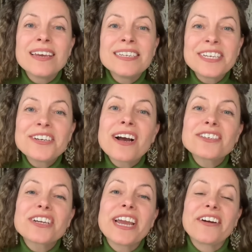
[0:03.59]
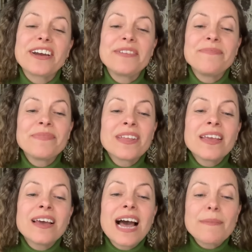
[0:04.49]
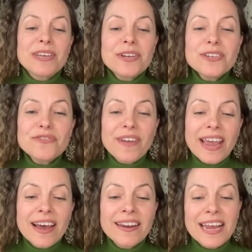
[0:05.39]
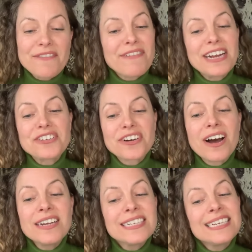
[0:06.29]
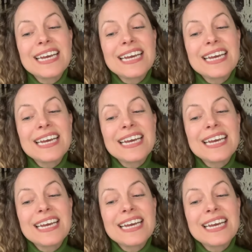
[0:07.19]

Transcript: Dear Dr. Karin, I'm a huge fan and find your content